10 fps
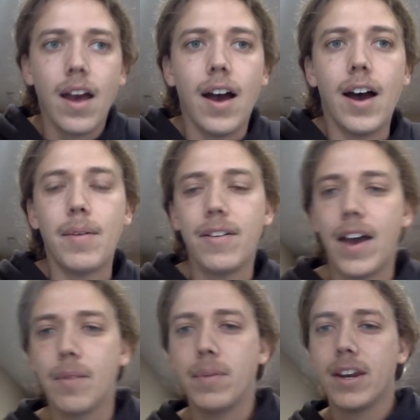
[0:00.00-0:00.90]
I've
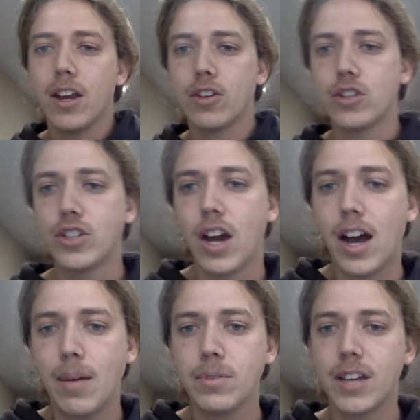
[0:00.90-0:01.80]
had many other
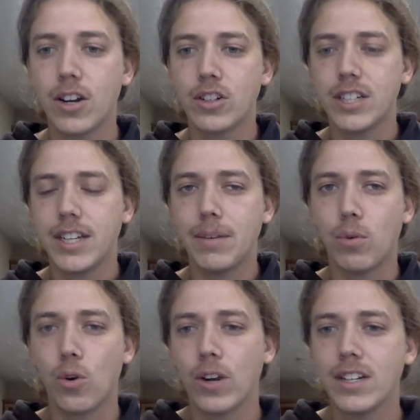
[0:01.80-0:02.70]
jobs that are
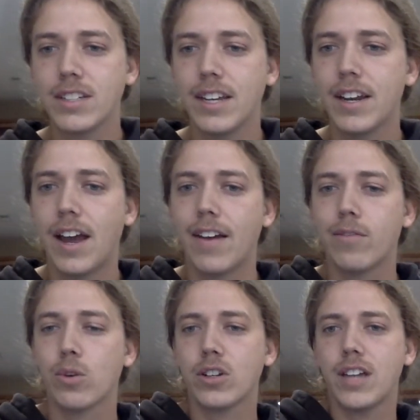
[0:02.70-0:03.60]
team-oriented.
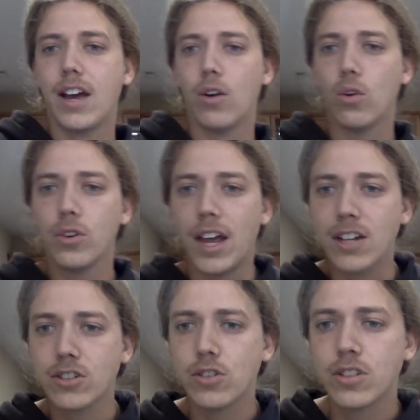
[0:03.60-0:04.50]
I've worked at Old
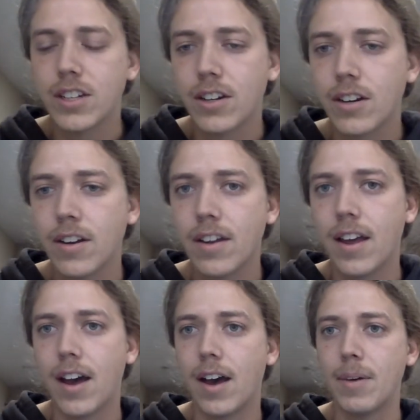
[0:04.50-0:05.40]
National Center
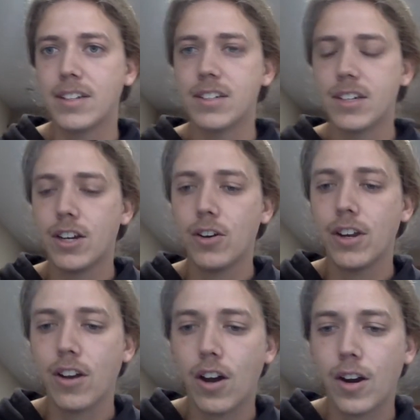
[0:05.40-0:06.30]
as a security
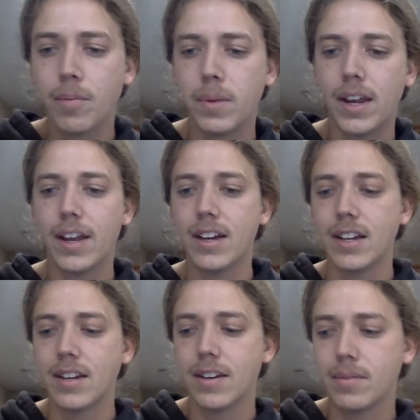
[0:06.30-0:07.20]
guard, being
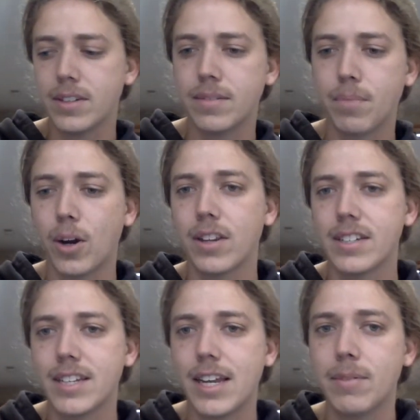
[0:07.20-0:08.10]
a part of the
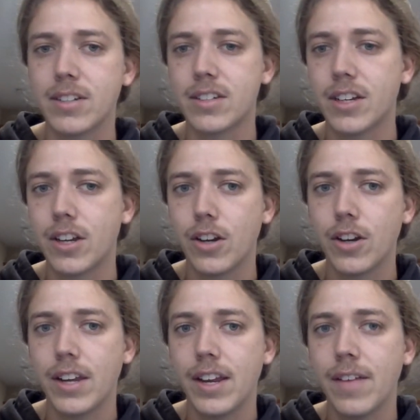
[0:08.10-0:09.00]
team as
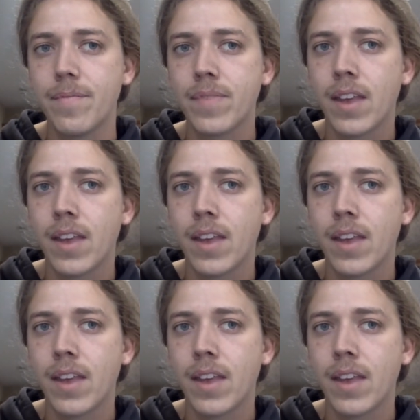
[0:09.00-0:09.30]
security.